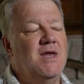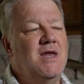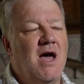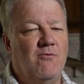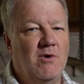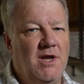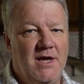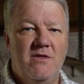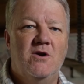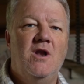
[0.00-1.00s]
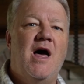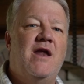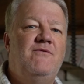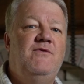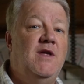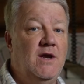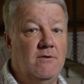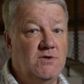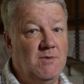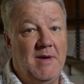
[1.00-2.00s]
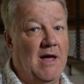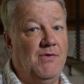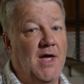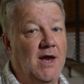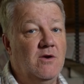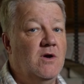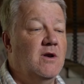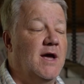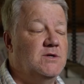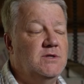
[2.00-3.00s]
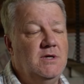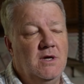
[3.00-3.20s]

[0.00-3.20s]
Not really. And there are a lot of videos about that. You can actually